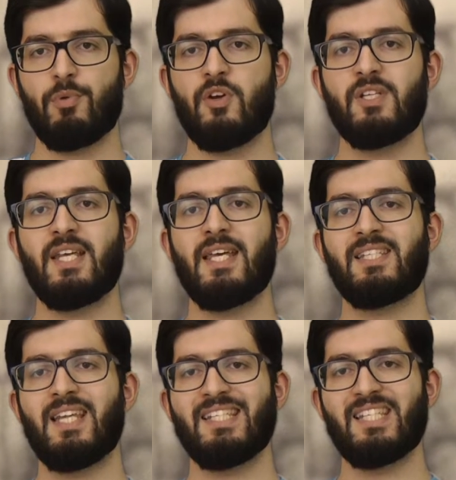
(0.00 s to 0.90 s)
It's
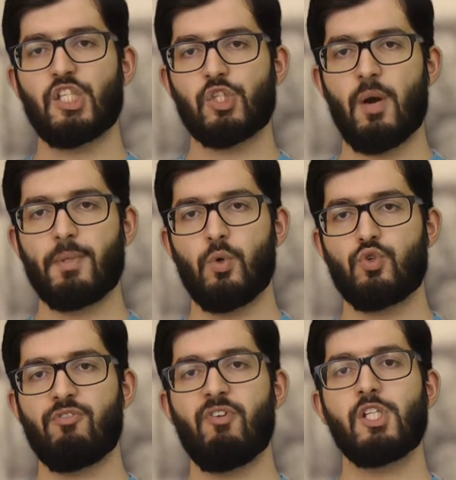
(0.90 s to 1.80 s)
a descriptor
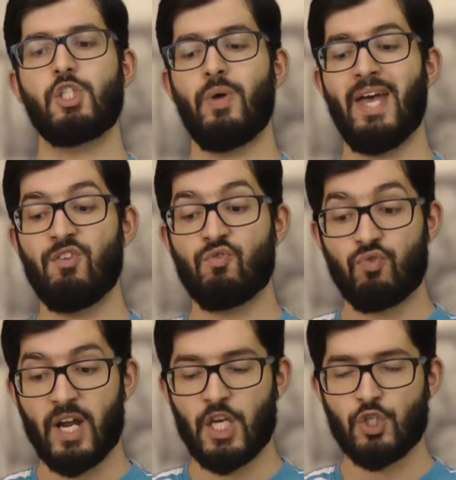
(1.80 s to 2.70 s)
which refers to a
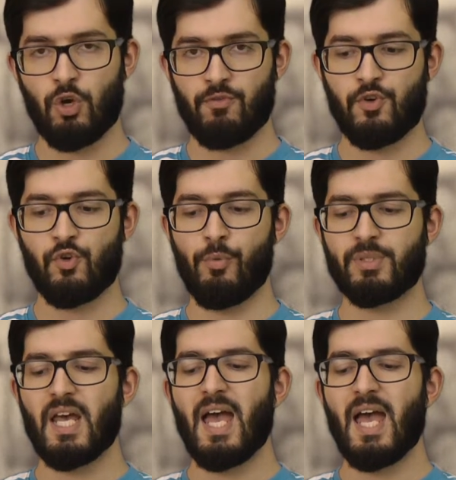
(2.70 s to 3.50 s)
range of groups,